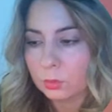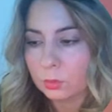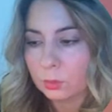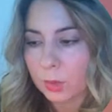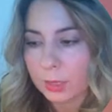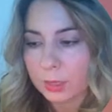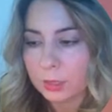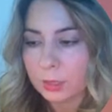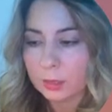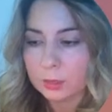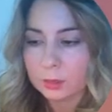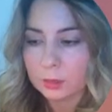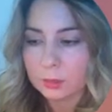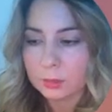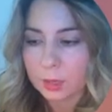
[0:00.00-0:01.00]

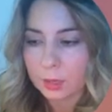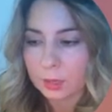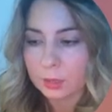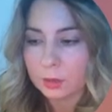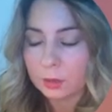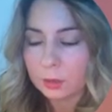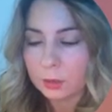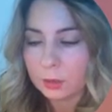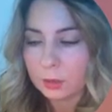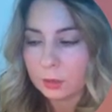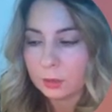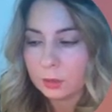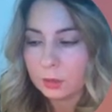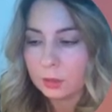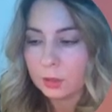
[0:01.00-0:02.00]
Waking the Tiger.
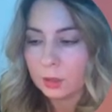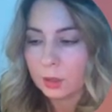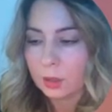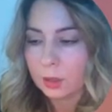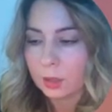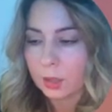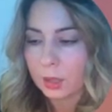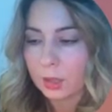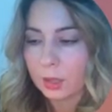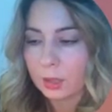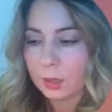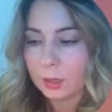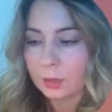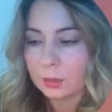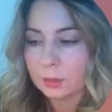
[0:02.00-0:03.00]

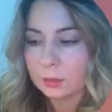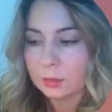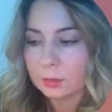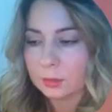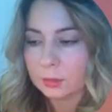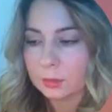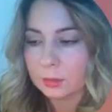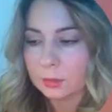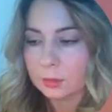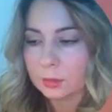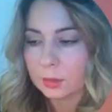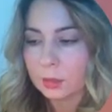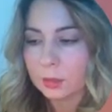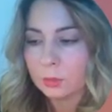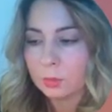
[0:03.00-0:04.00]
And
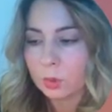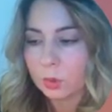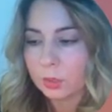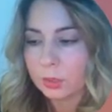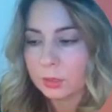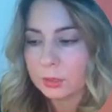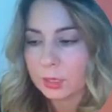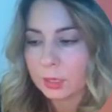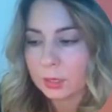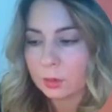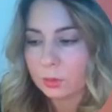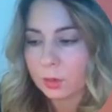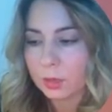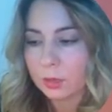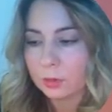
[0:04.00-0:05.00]
an important
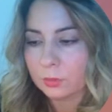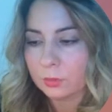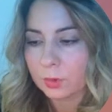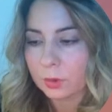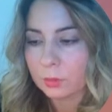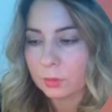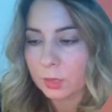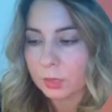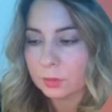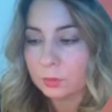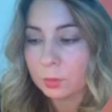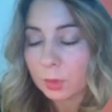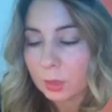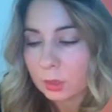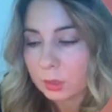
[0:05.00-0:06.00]
takeaway from his
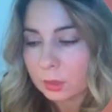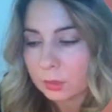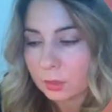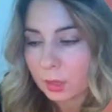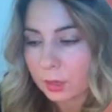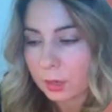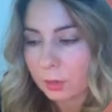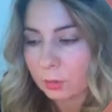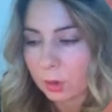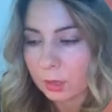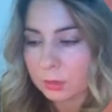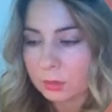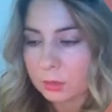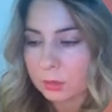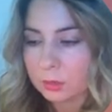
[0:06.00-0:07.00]
book that I
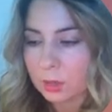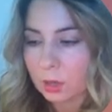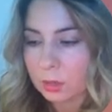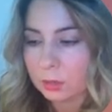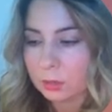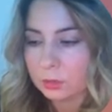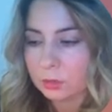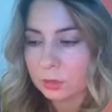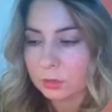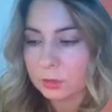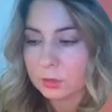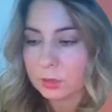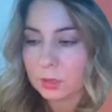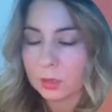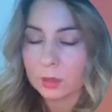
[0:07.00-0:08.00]
want to acknowledge
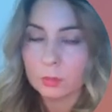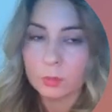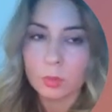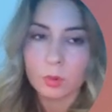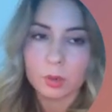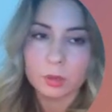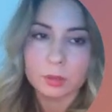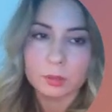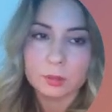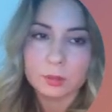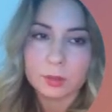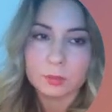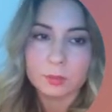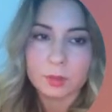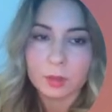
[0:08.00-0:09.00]
is the importance
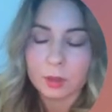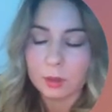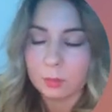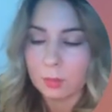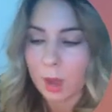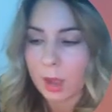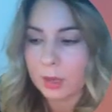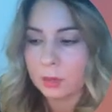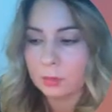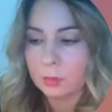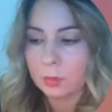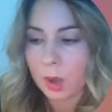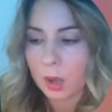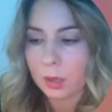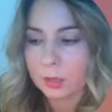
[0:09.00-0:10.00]
of the mind
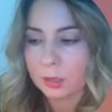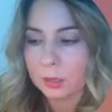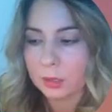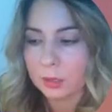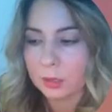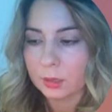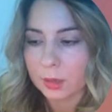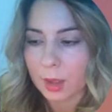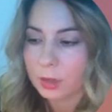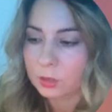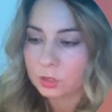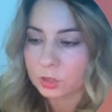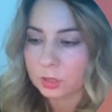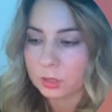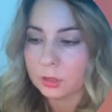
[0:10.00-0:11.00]
body
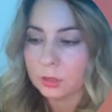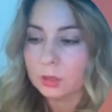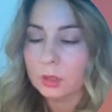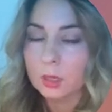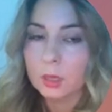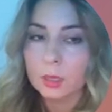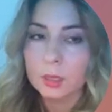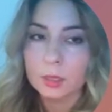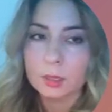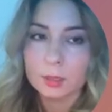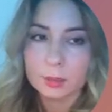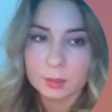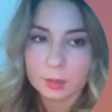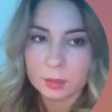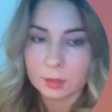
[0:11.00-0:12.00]
connection
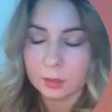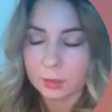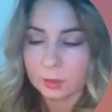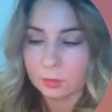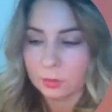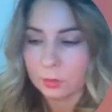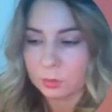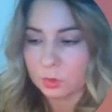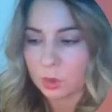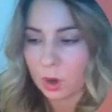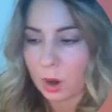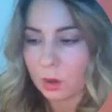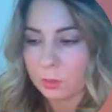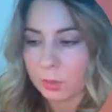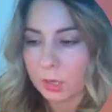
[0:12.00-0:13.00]
in healing from
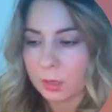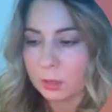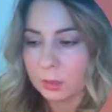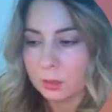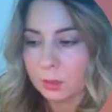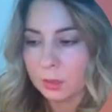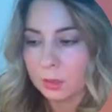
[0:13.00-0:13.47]
trauma.